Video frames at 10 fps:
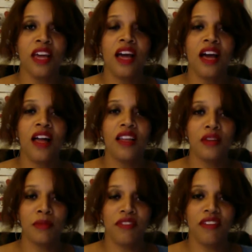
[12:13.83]
A little
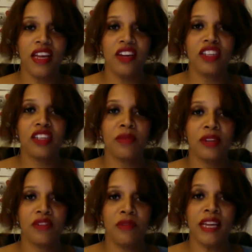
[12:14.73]
bit of anger, a little bit
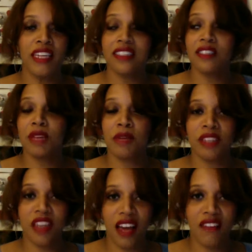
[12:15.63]
of demanding, sometimes a
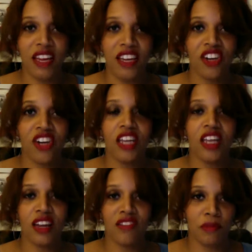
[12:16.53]
lot of anger, a
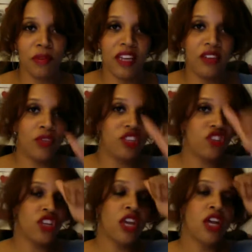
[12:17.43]
lot of demand, which,
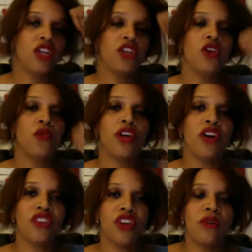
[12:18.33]
you know, we all
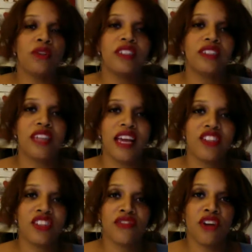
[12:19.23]
know doesn't
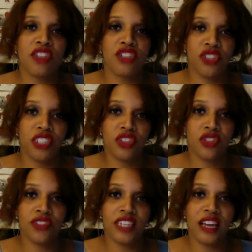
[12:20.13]
actually foster any sort
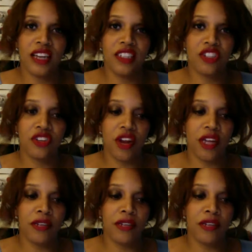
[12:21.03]
of connection, right?